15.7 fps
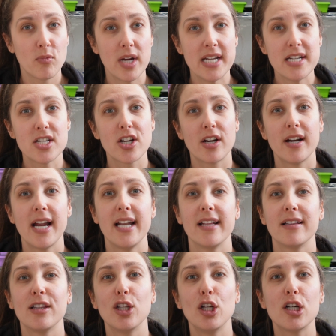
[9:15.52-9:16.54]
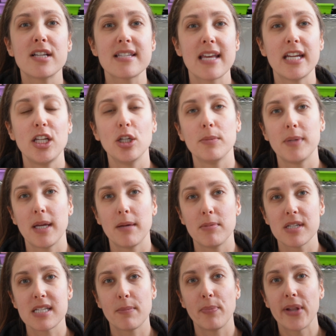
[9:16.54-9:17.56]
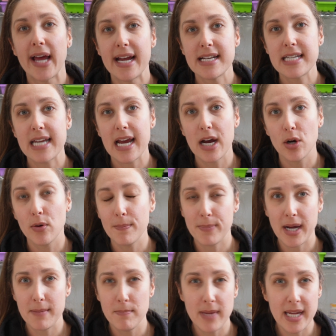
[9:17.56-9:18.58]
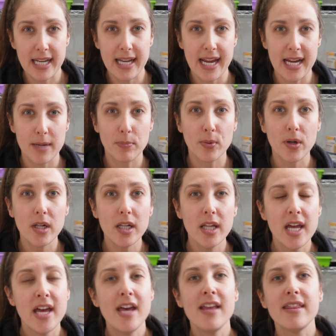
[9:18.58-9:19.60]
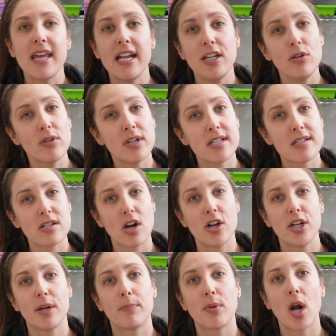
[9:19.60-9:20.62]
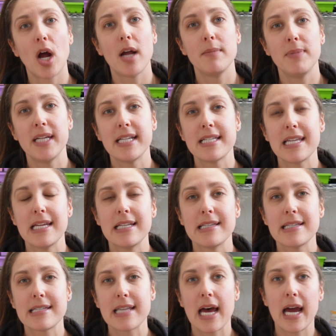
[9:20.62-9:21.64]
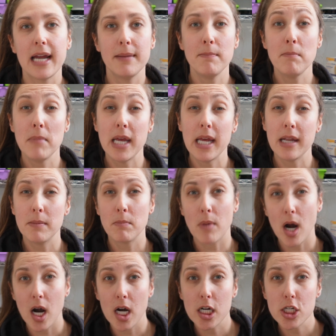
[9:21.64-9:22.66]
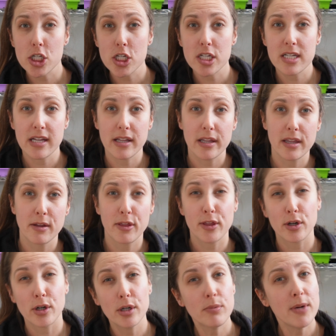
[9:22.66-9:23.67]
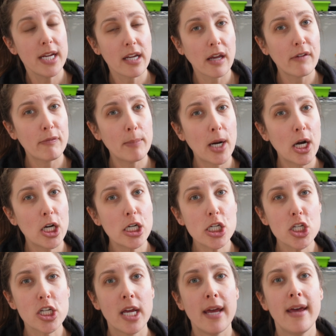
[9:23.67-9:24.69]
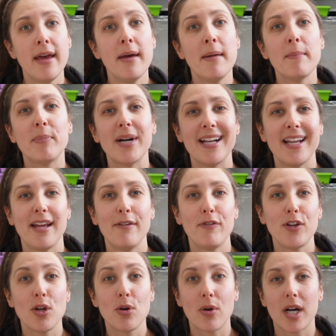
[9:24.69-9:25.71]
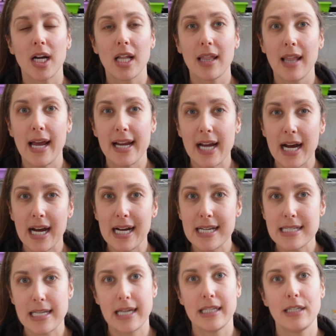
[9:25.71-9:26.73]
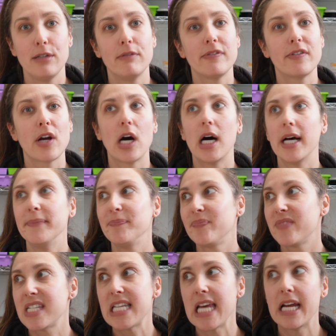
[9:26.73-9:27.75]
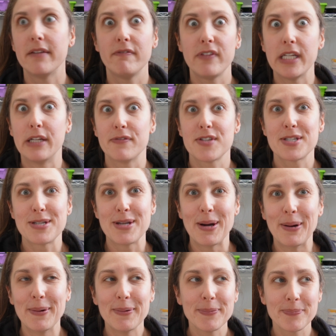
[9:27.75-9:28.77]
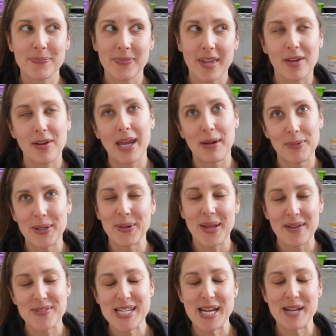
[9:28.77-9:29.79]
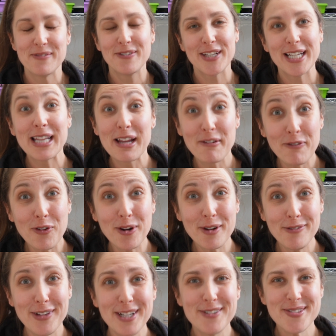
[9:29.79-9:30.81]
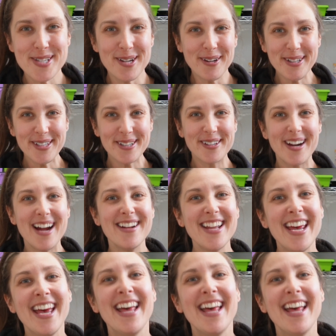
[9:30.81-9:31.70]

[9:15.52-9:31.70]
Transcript: winter and it looks like you'll be able to plant out by mid-April. Then you can start your broad beans inside mid-March till the 3rd week of March. But if you're like us and you've got 10 feet of snow, okay, we don't have 10 feet, like 4 feet of snow on the ground,